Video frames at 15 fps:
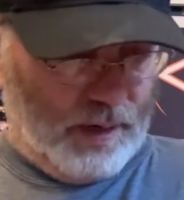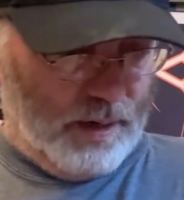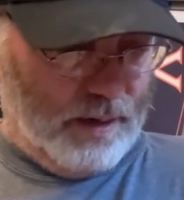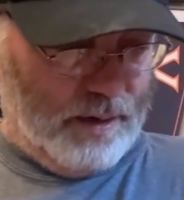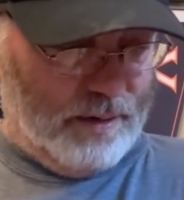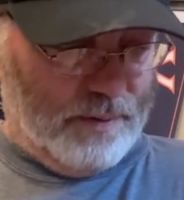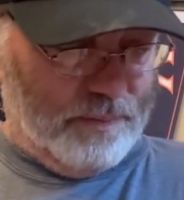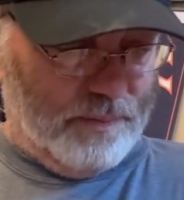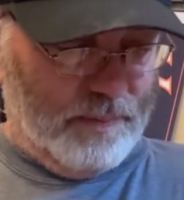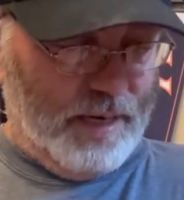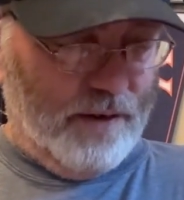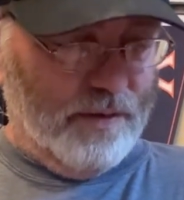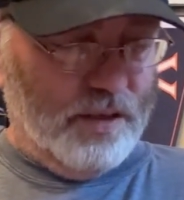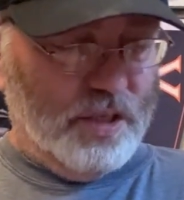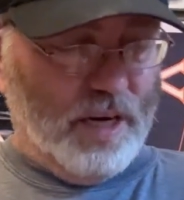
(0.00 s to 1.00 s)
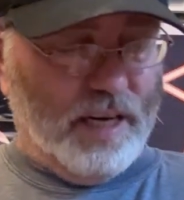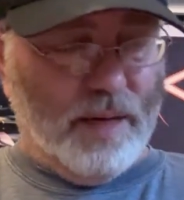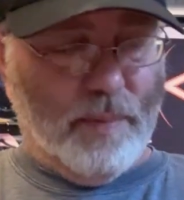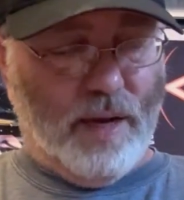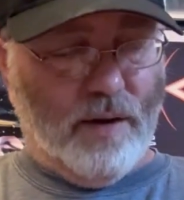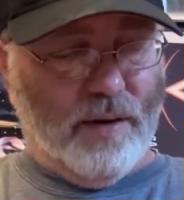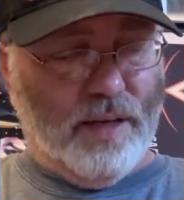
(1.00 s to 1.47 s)
Definitely check
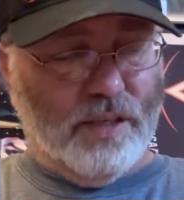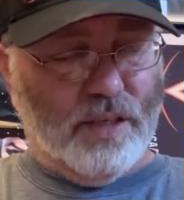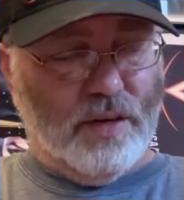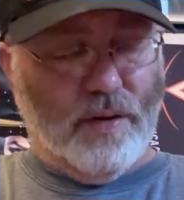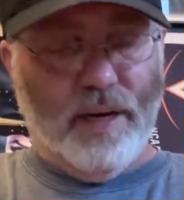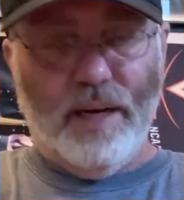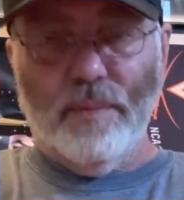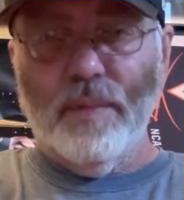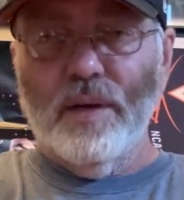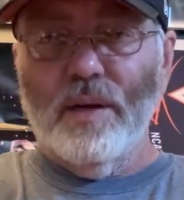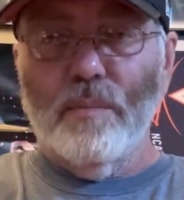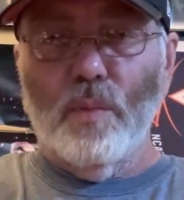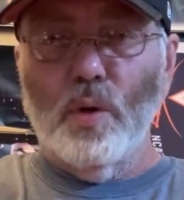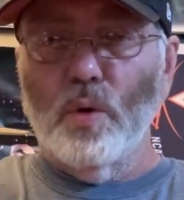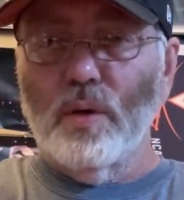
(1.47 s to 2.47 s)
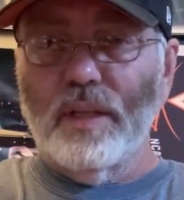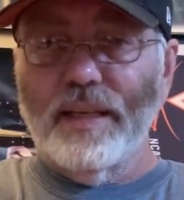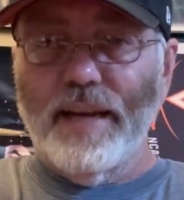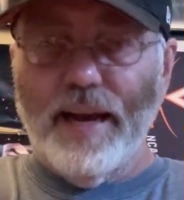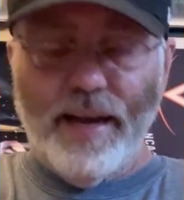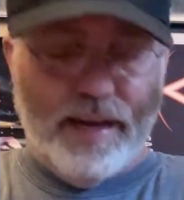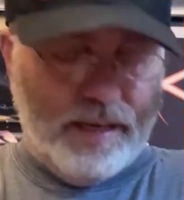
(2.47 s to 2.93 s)
him out on Instagram,
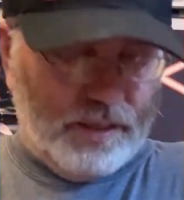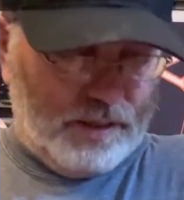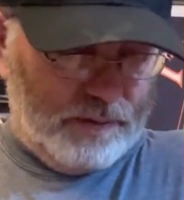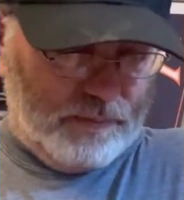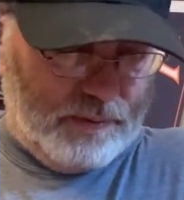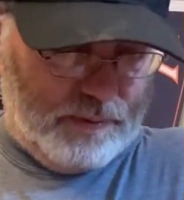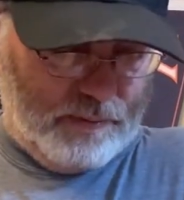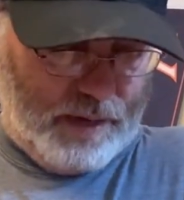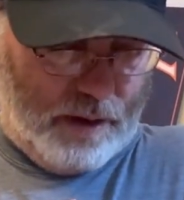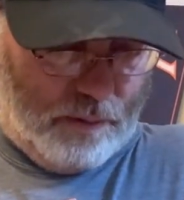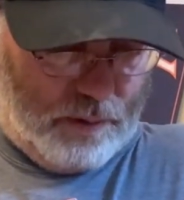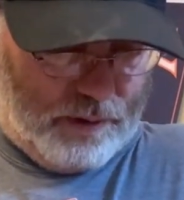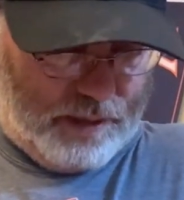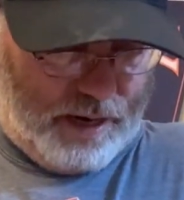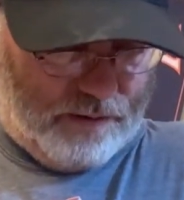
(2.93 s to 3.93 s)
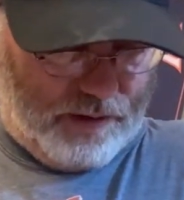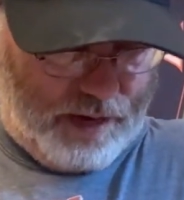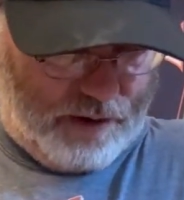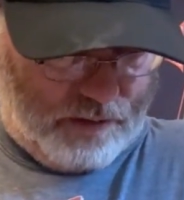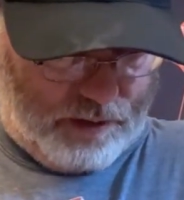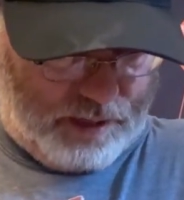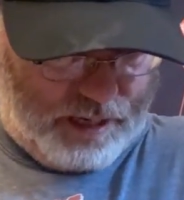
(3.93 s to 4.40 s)
Moogleedyes. I will definitely
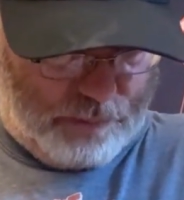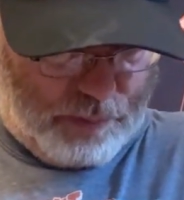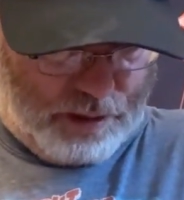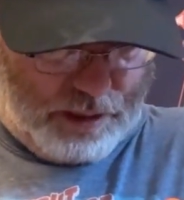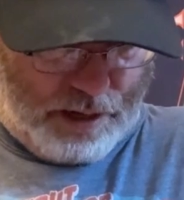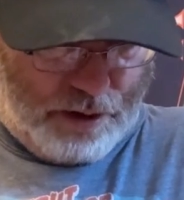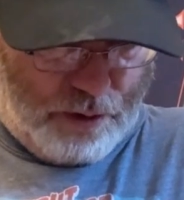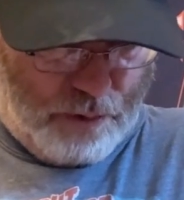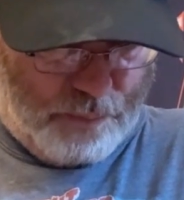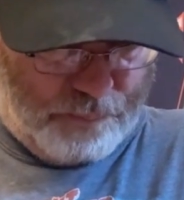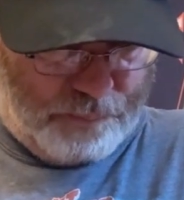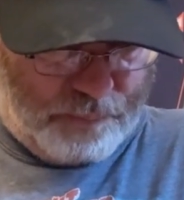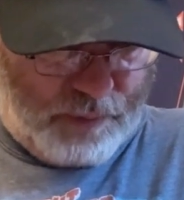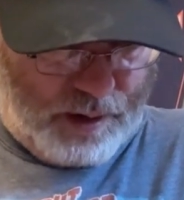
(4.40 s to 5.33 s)
have a link below.